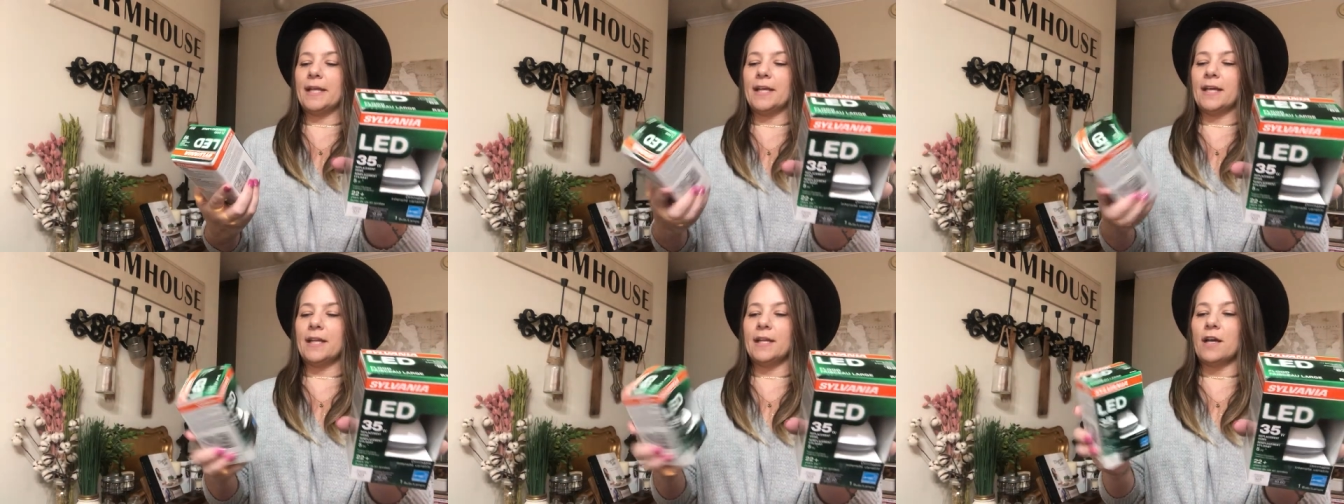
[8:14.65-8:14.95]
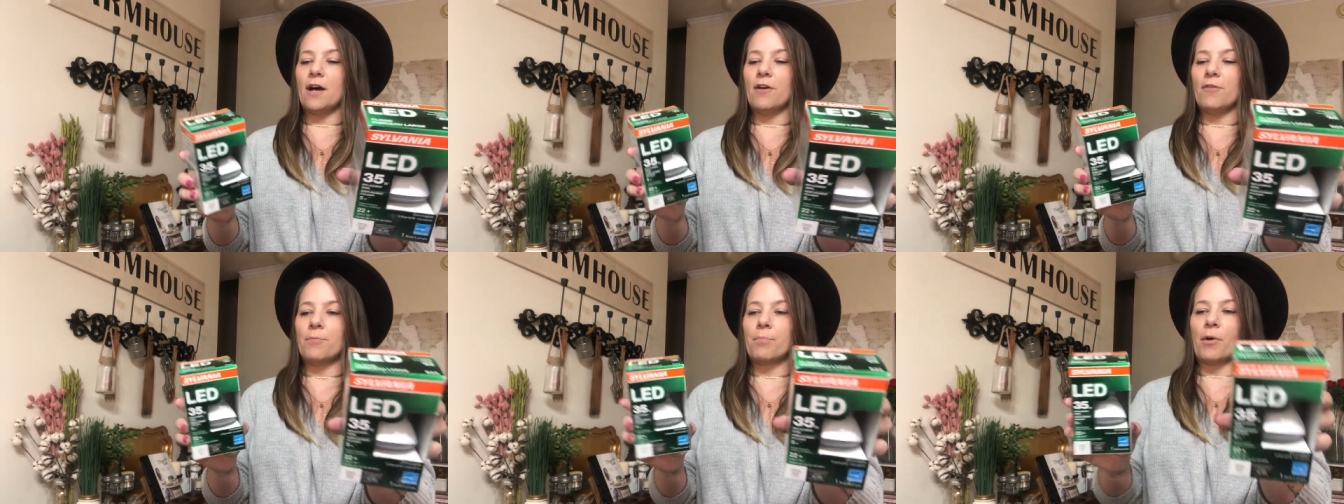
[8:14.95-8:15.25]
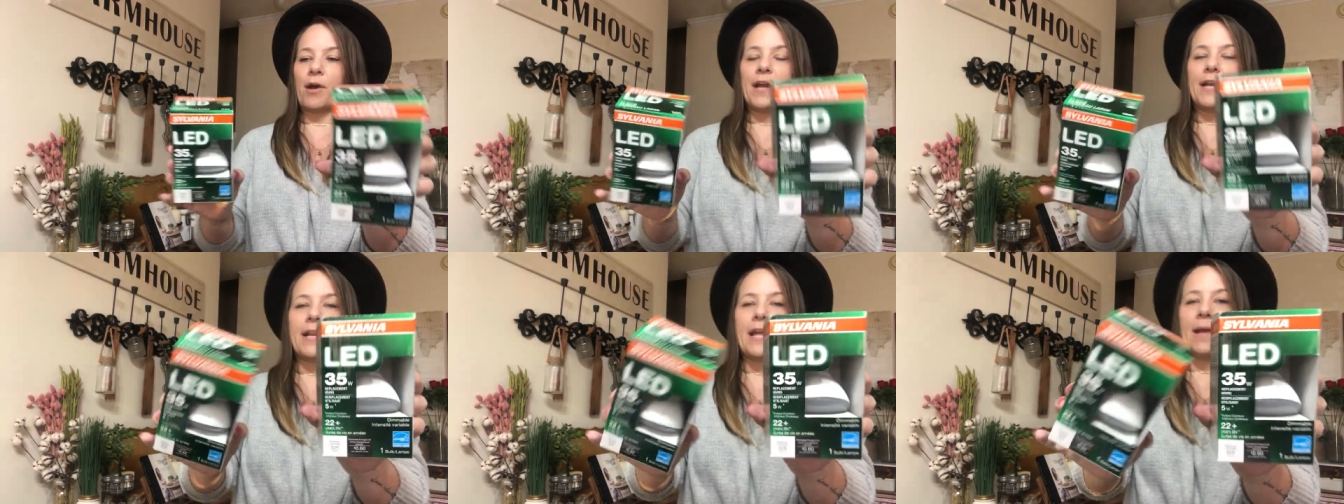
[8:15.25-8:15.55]
in of
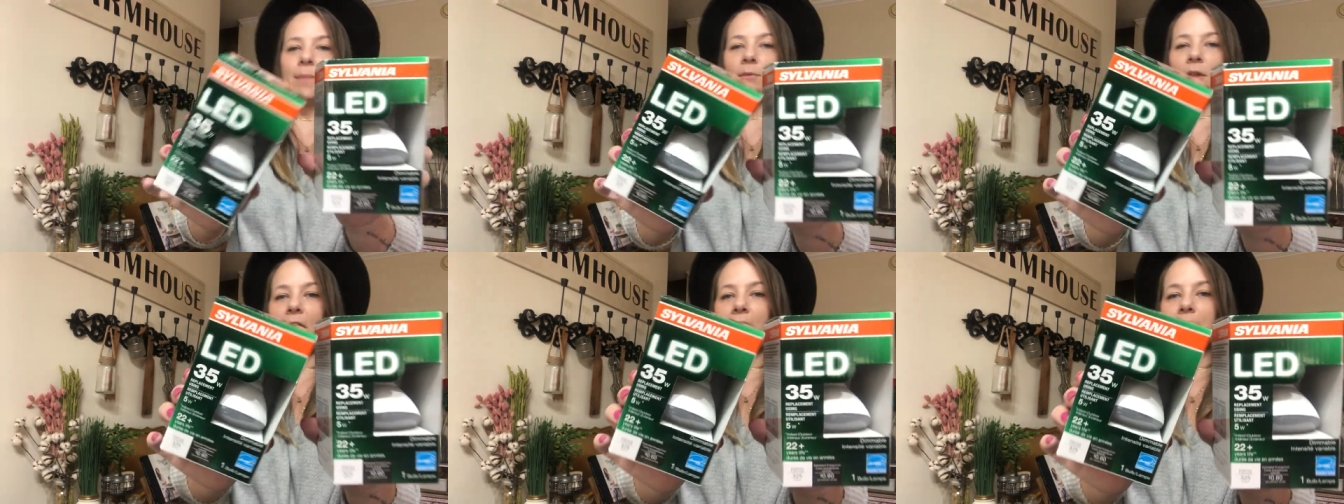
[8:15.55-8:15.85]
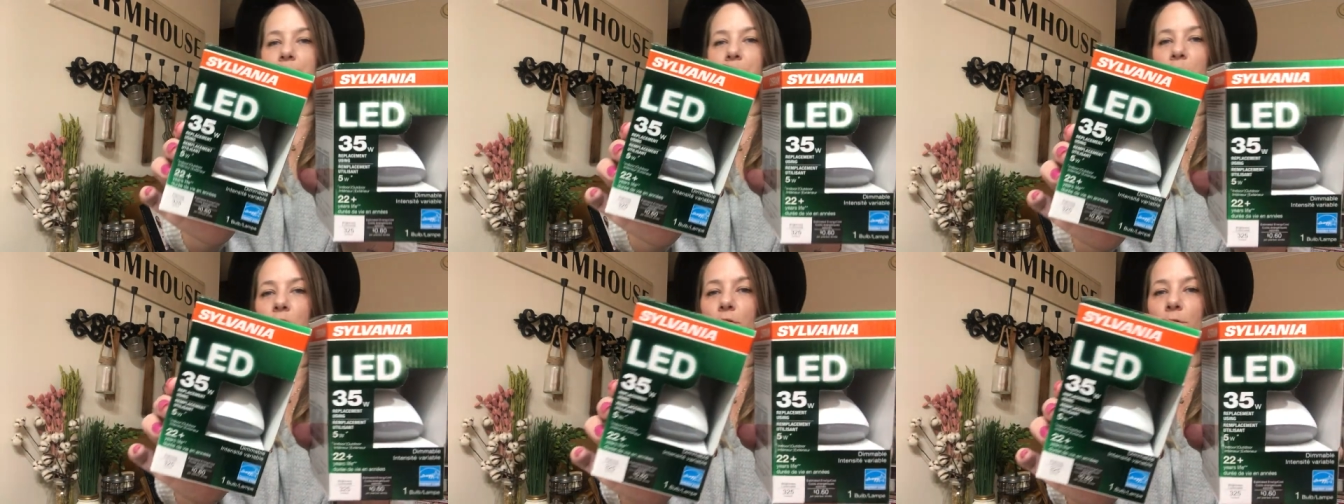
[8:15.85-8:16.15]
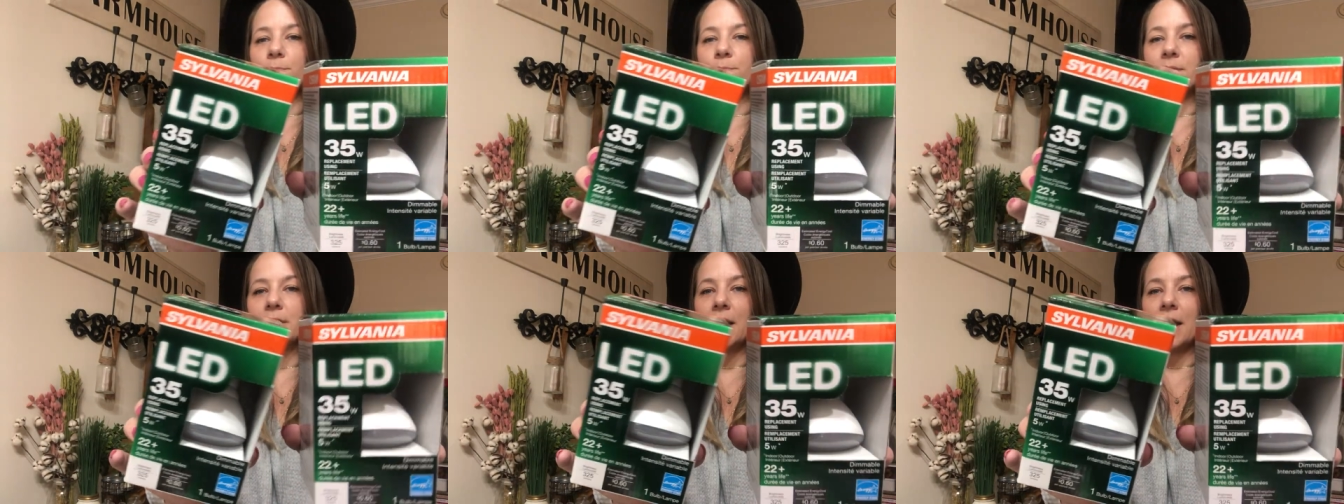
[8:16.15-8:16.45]
brand name light
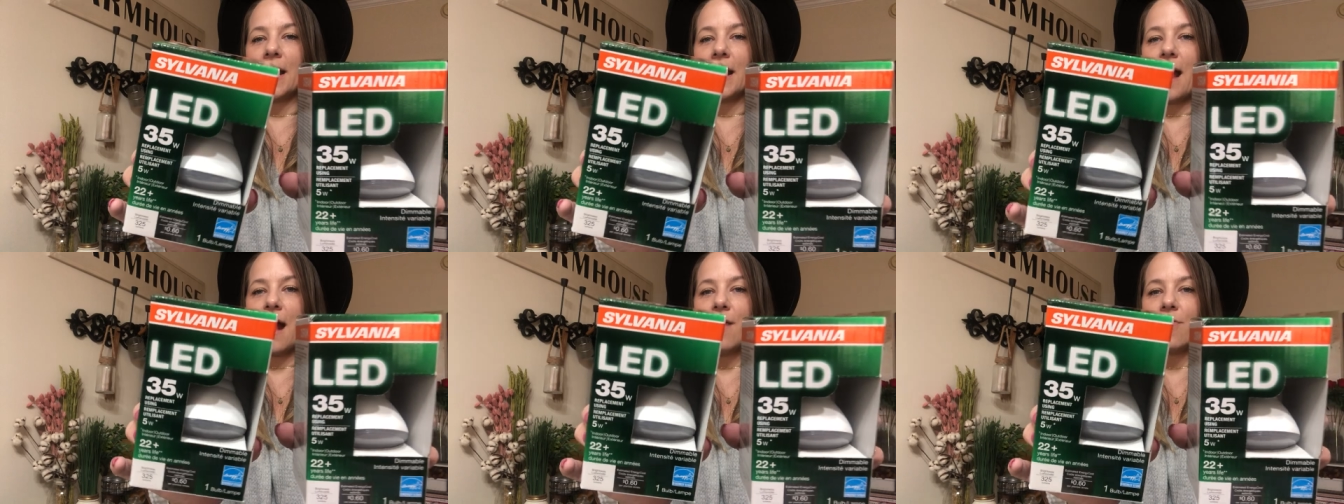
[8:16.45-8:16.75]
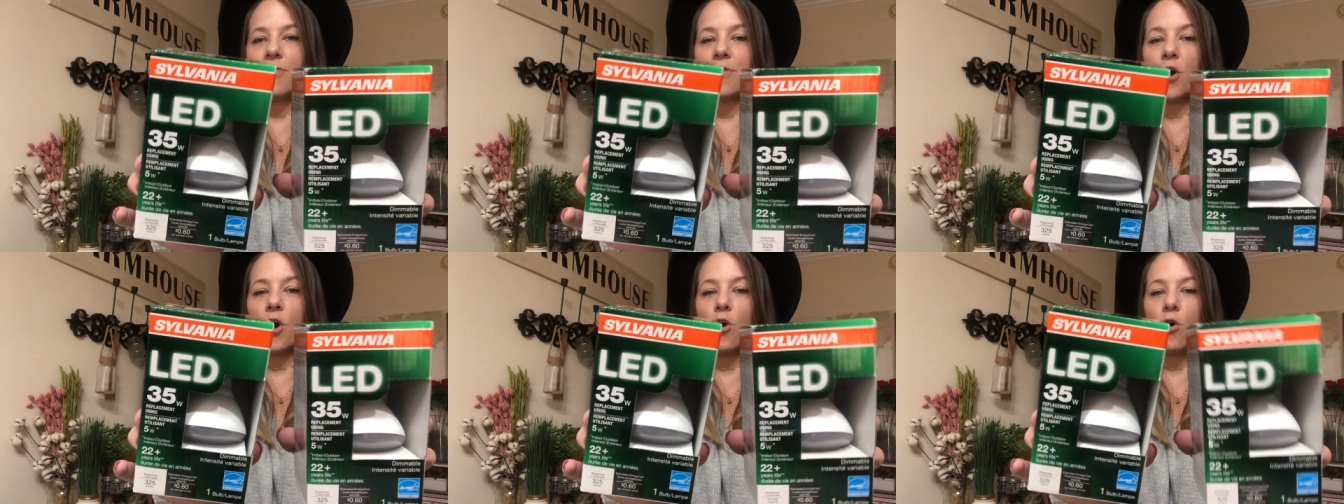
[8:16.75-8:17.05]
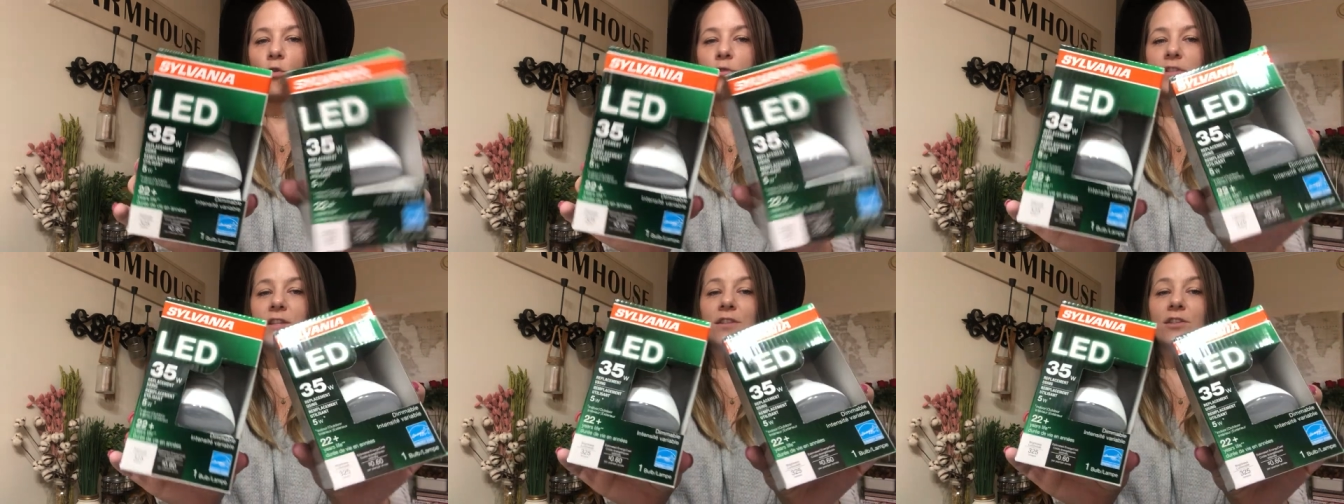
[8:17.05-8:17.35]
bulbs, and I got those.